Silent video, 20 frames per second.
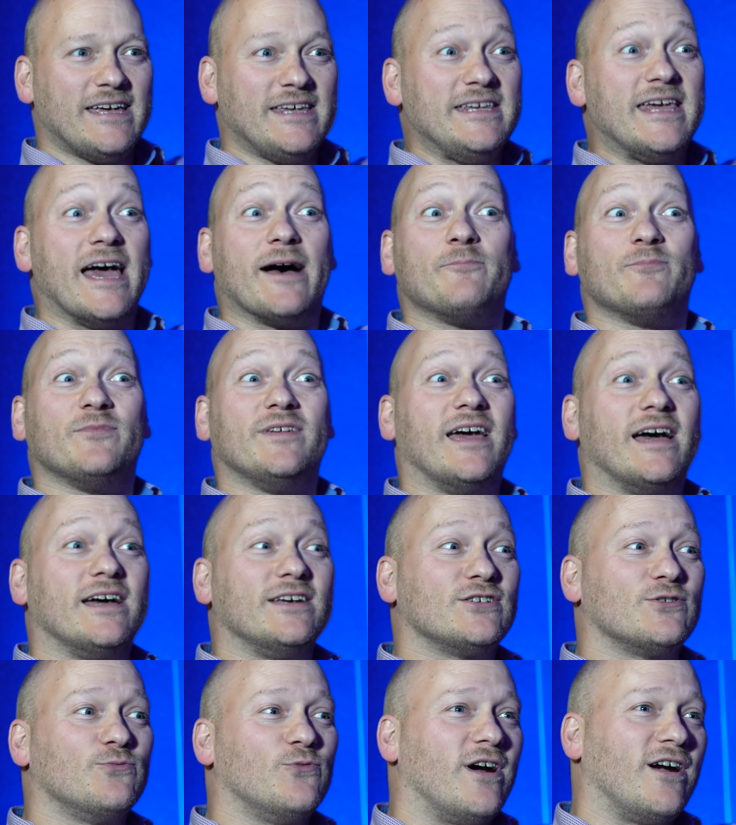Yeah,
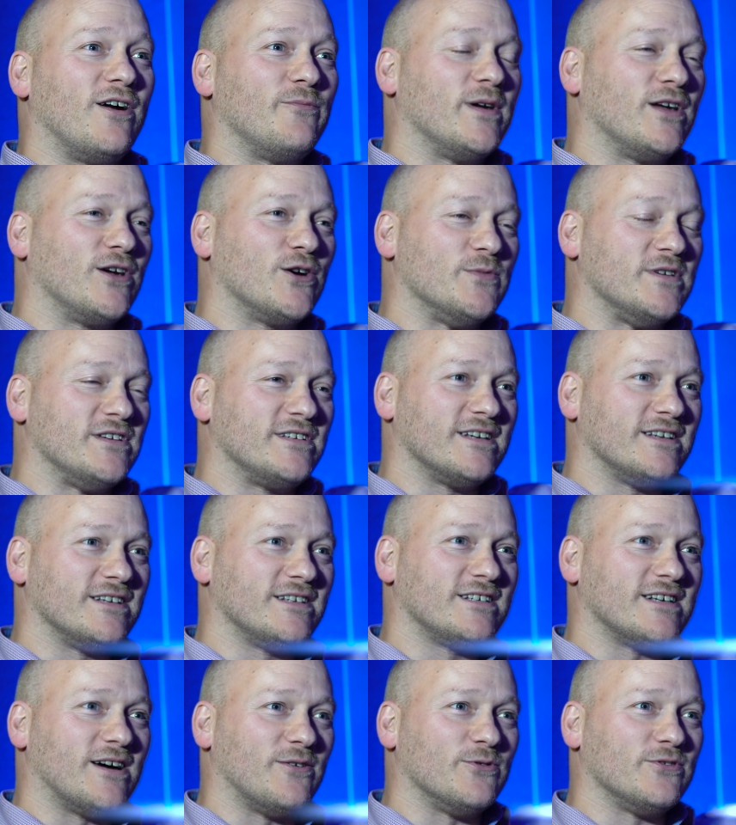it's somewhere I've been coming
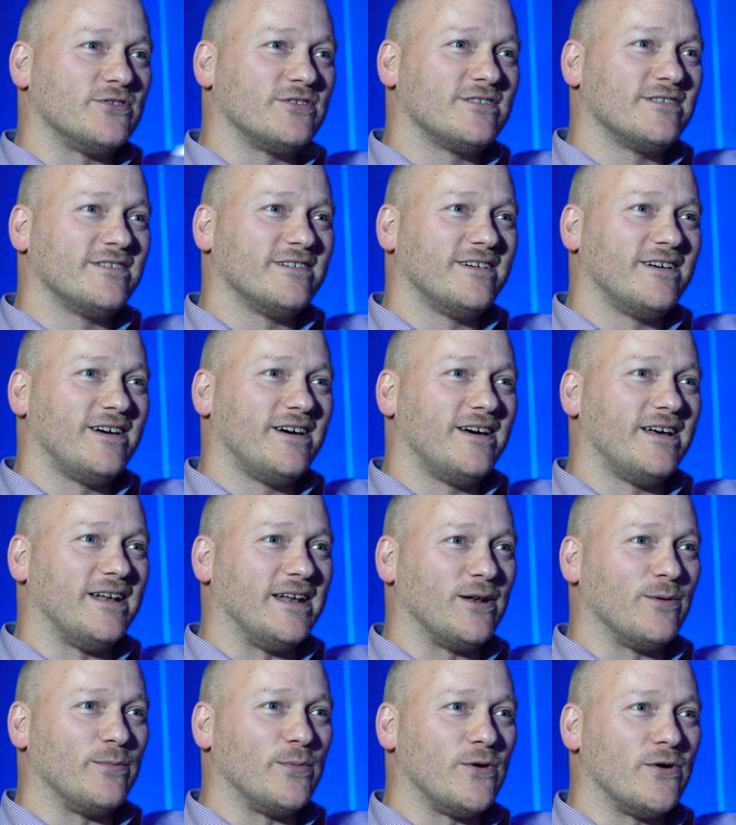since I was a
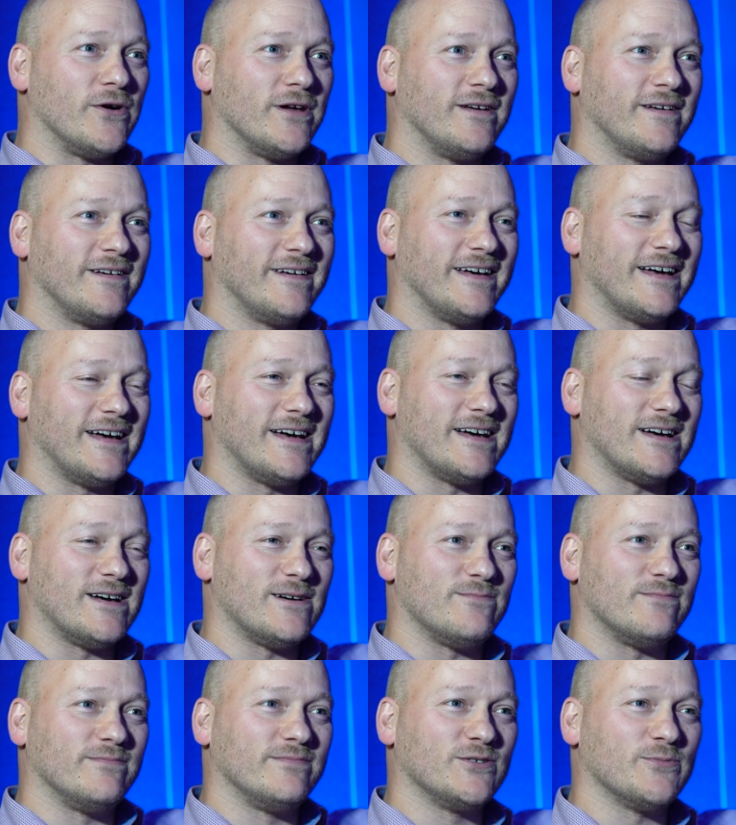little boy.
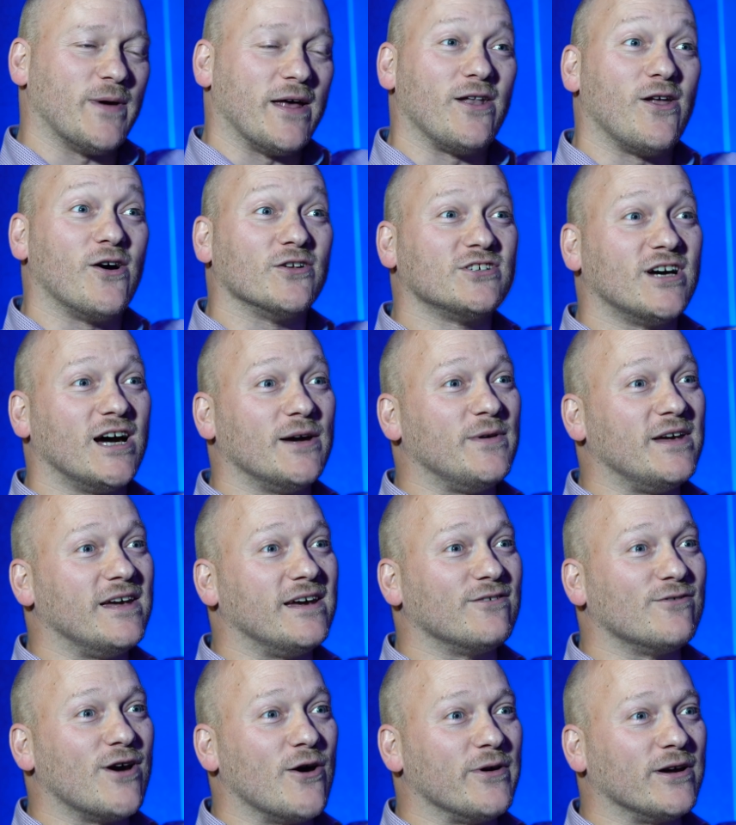Spent a lot of time
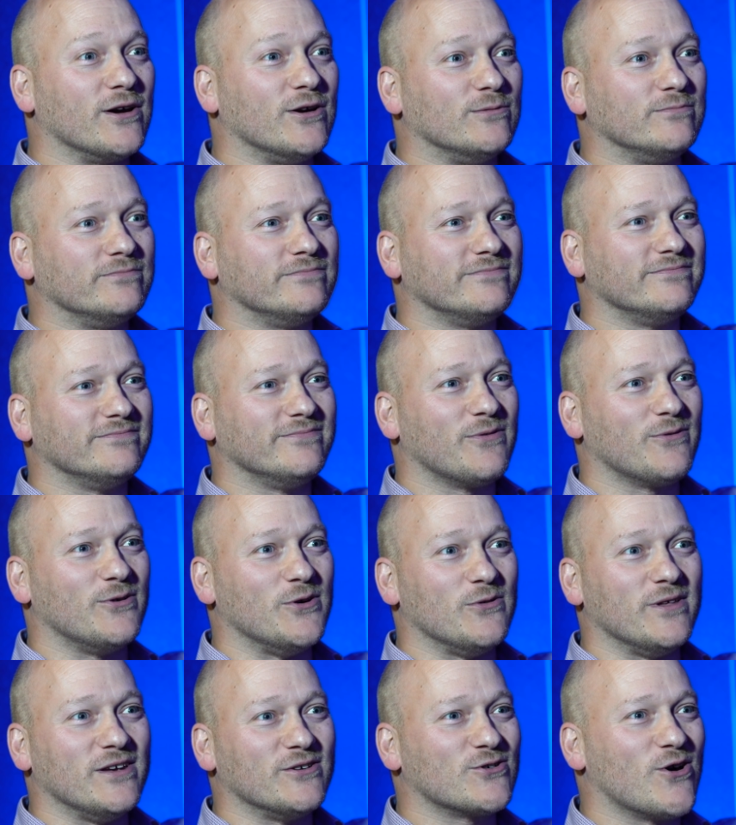here growing up
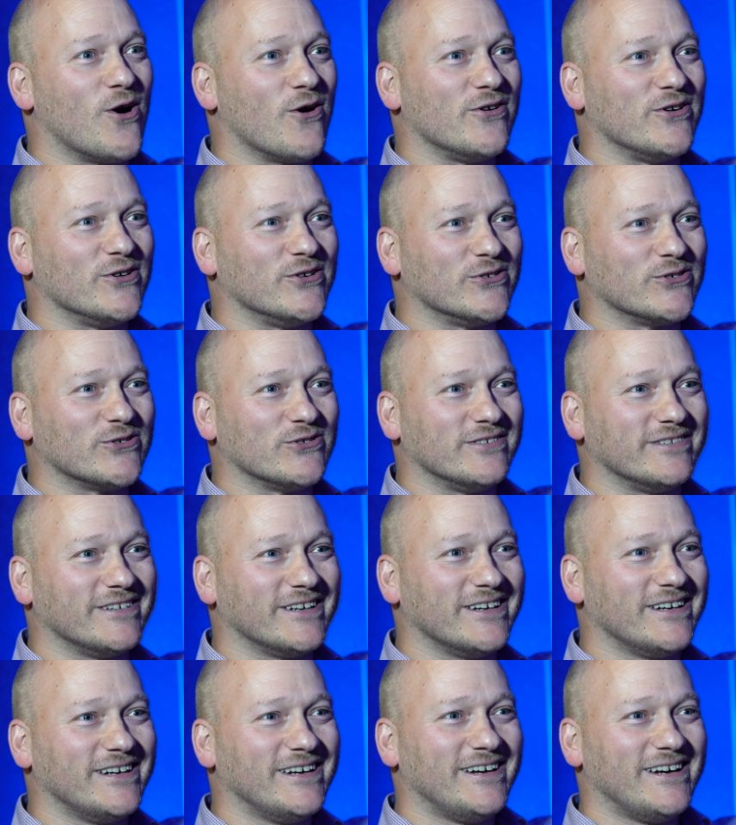through these corridors
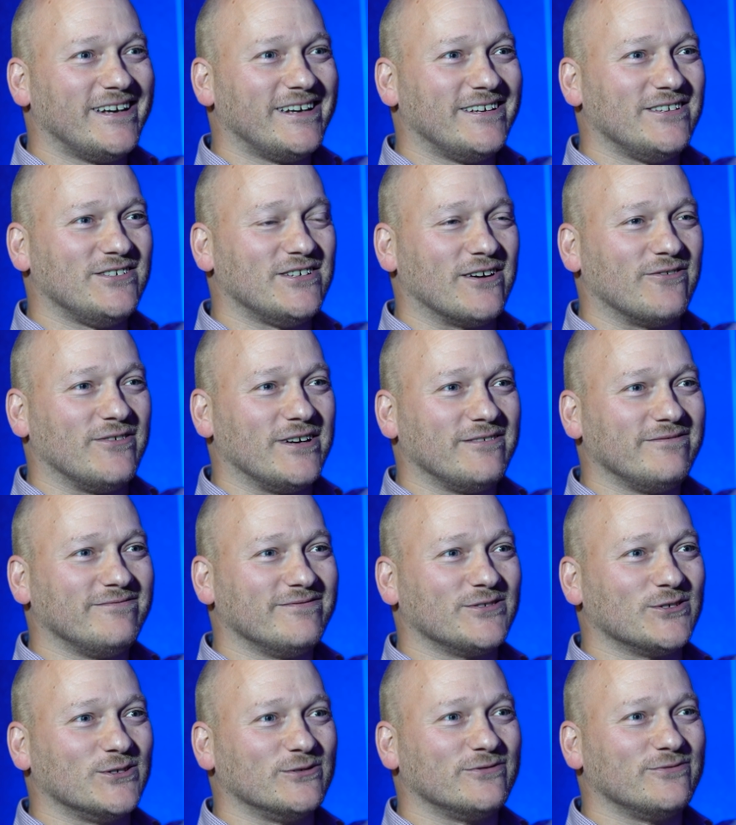and generally
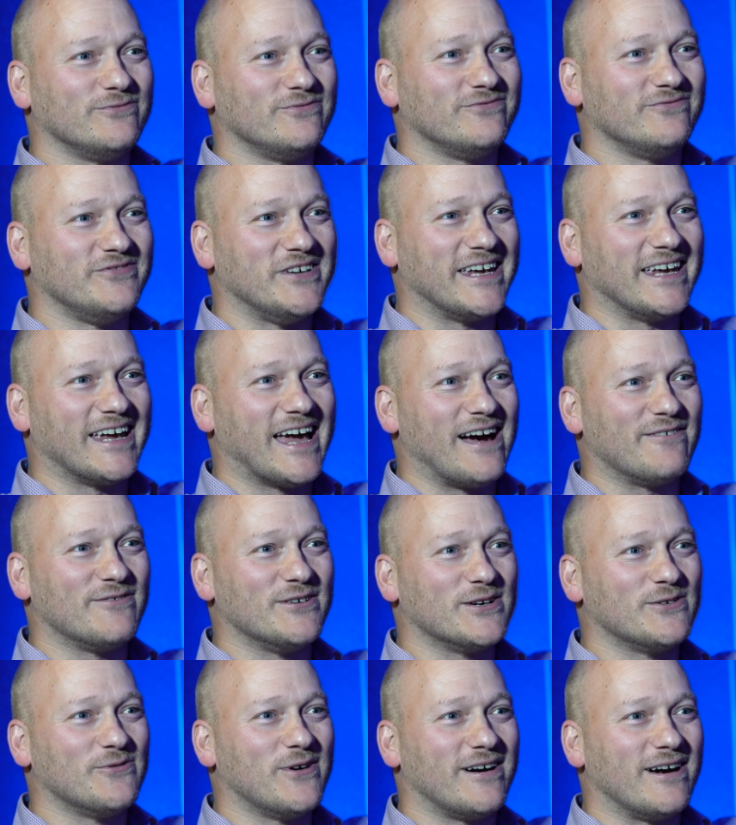sort of wreaking
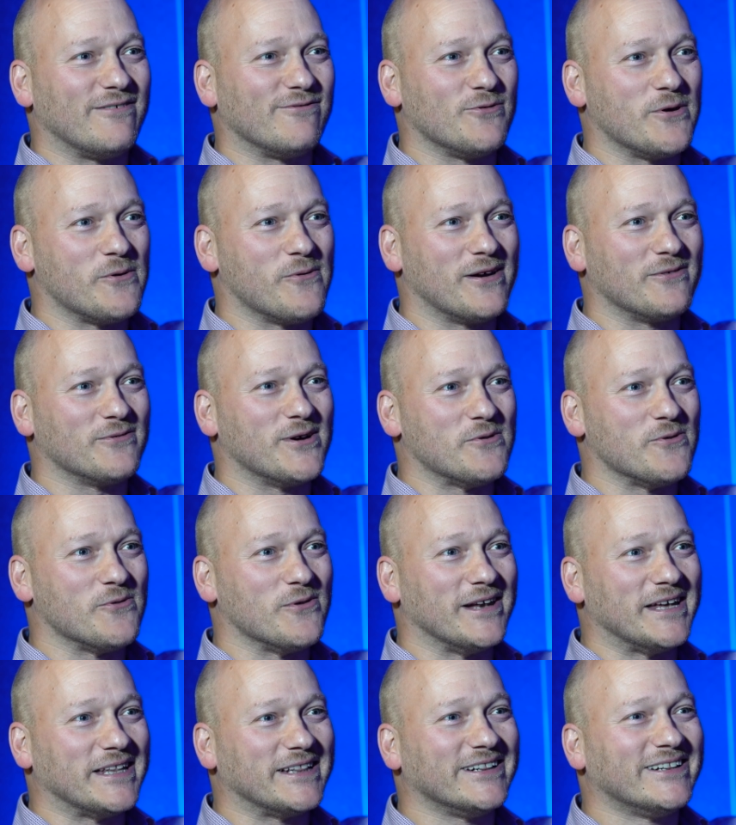havoc wherever we went when we
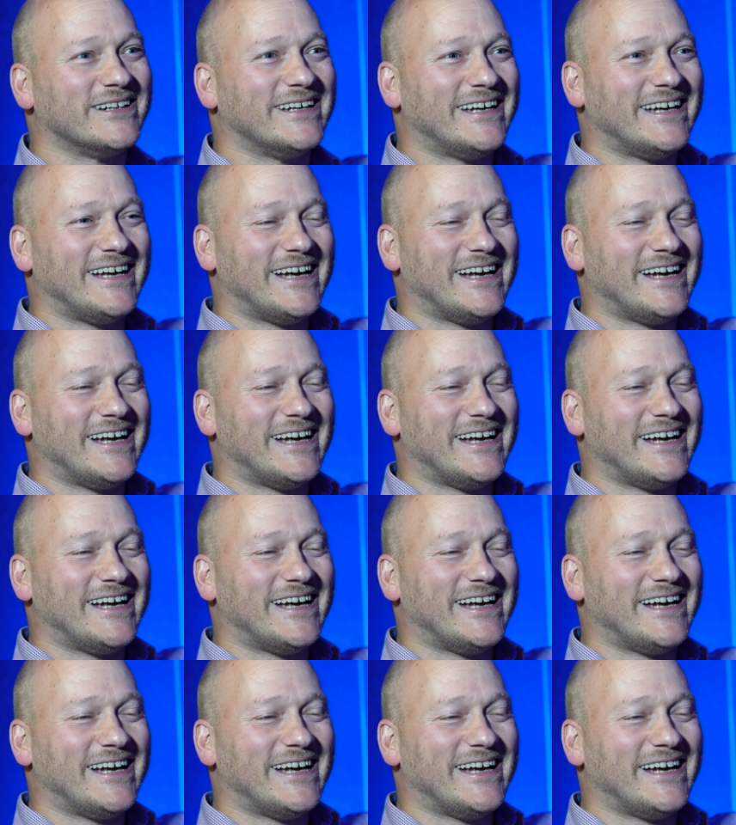were little.